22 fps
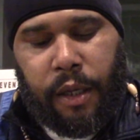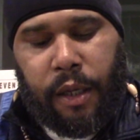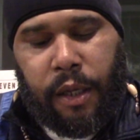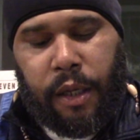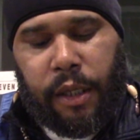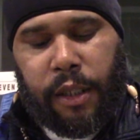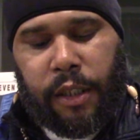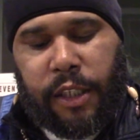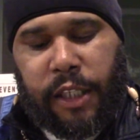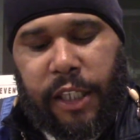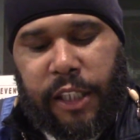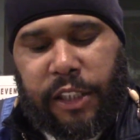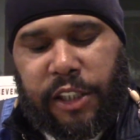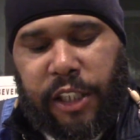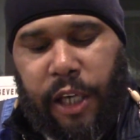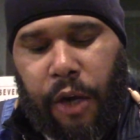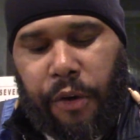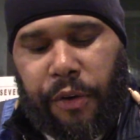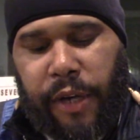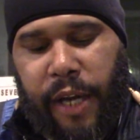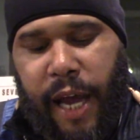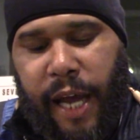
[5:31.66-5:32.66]
ye
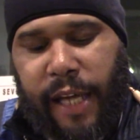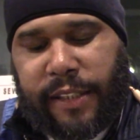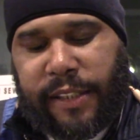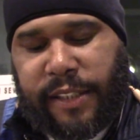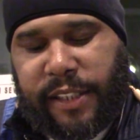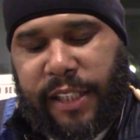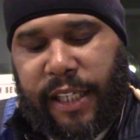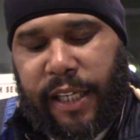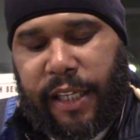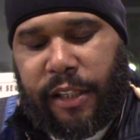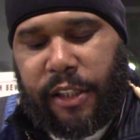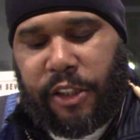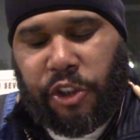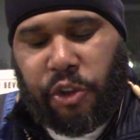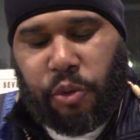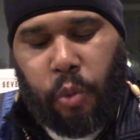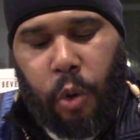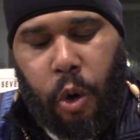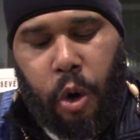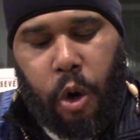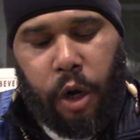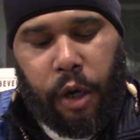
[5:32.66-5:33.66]
shall not see the
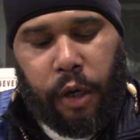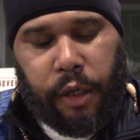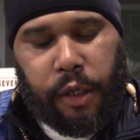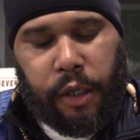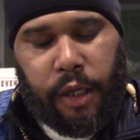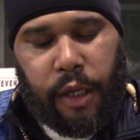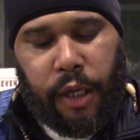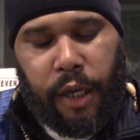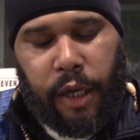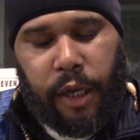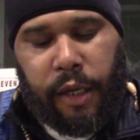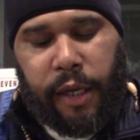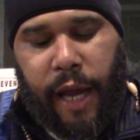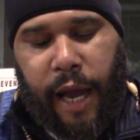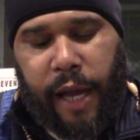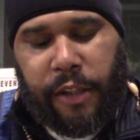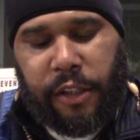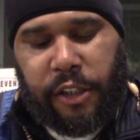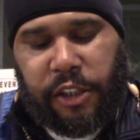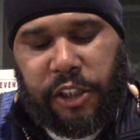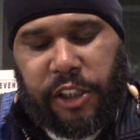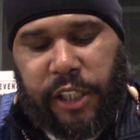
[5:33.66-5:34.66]
sword,
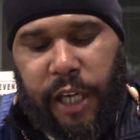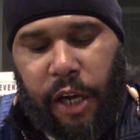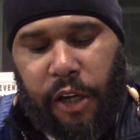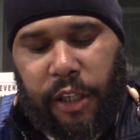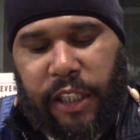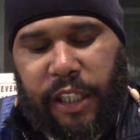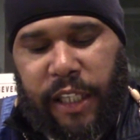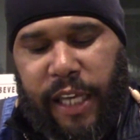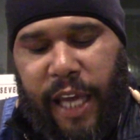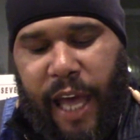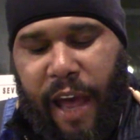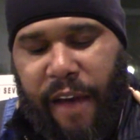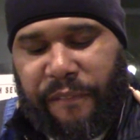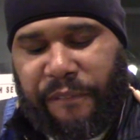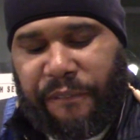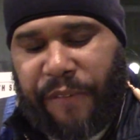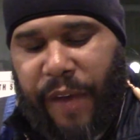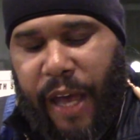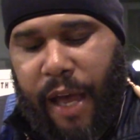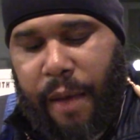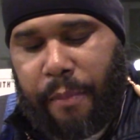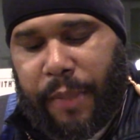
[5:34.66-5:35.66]
neither shall ye have
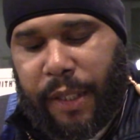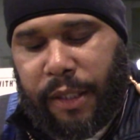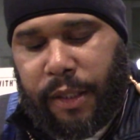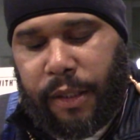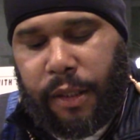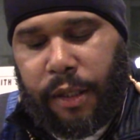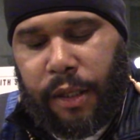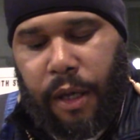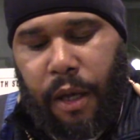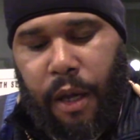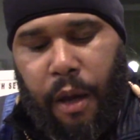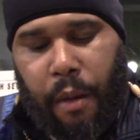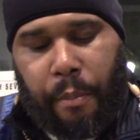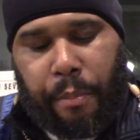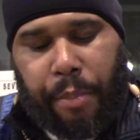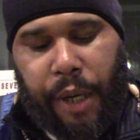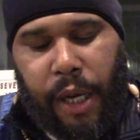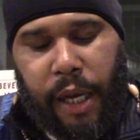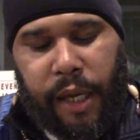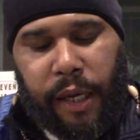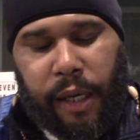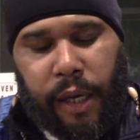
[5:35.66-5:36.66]
famine,
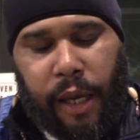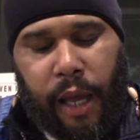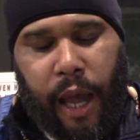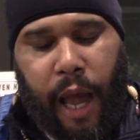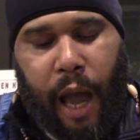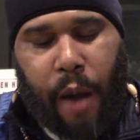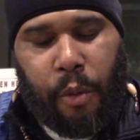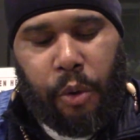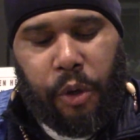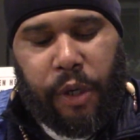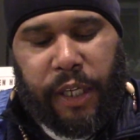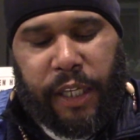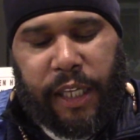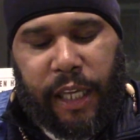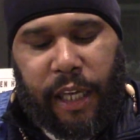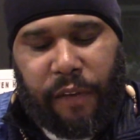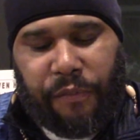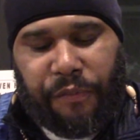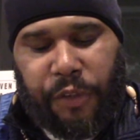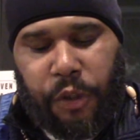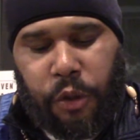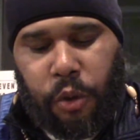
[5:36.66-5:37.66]
but I will
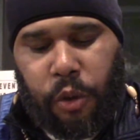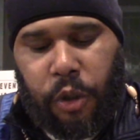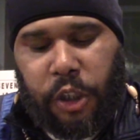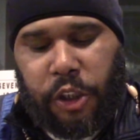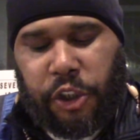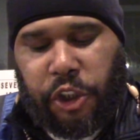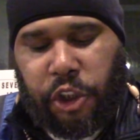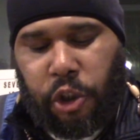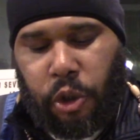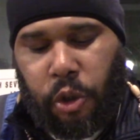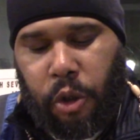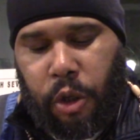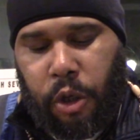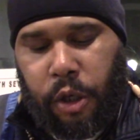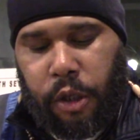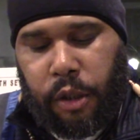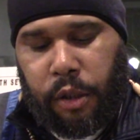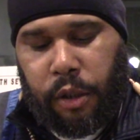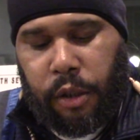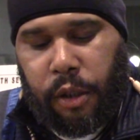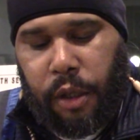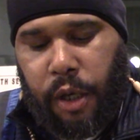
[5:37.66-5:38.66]
give you assured
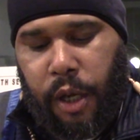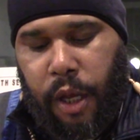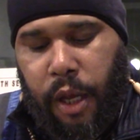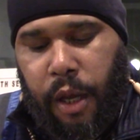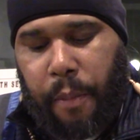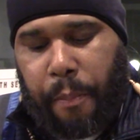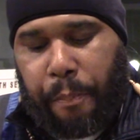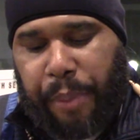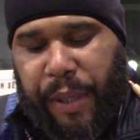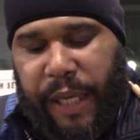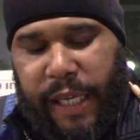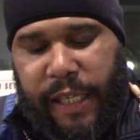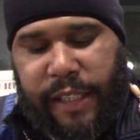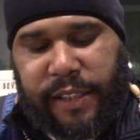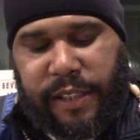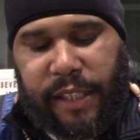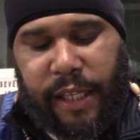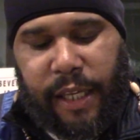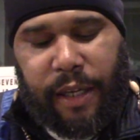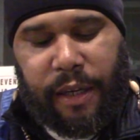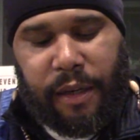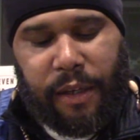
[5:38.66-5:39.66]

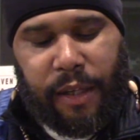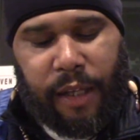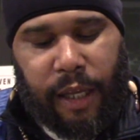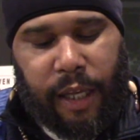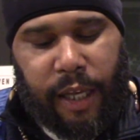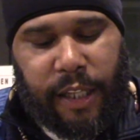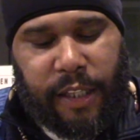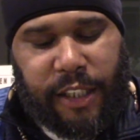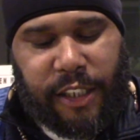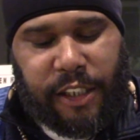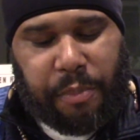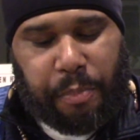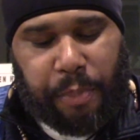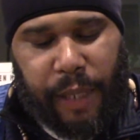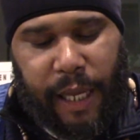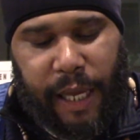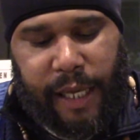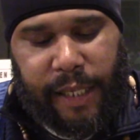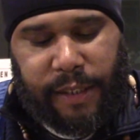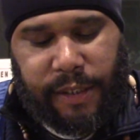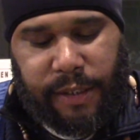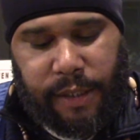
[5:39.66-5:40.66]
peace in this
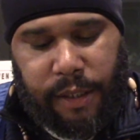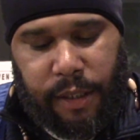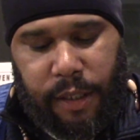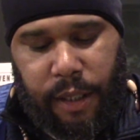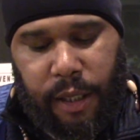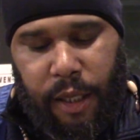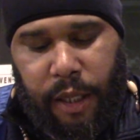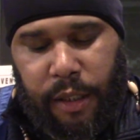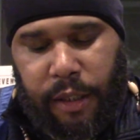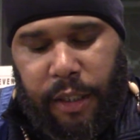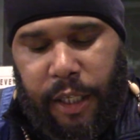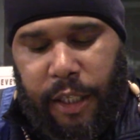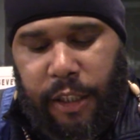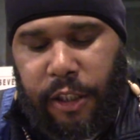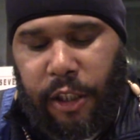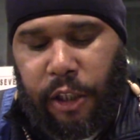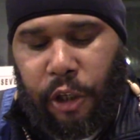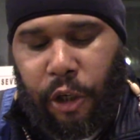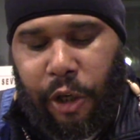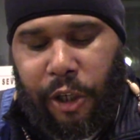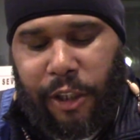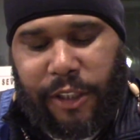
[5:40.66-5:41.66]
place. Then
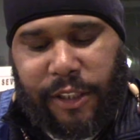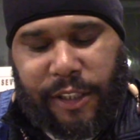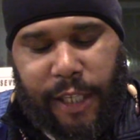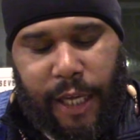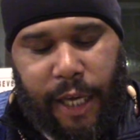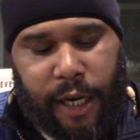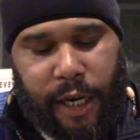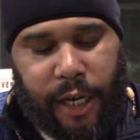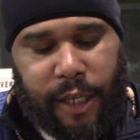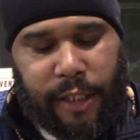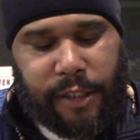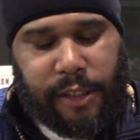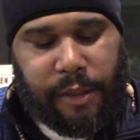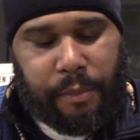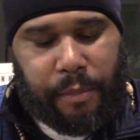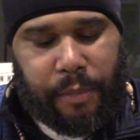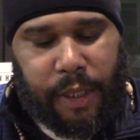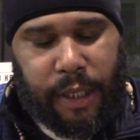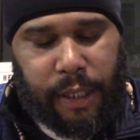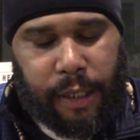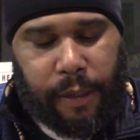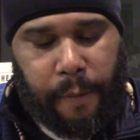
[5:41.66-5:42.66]
the Lord said unto
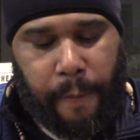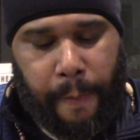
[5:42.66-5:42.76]
me,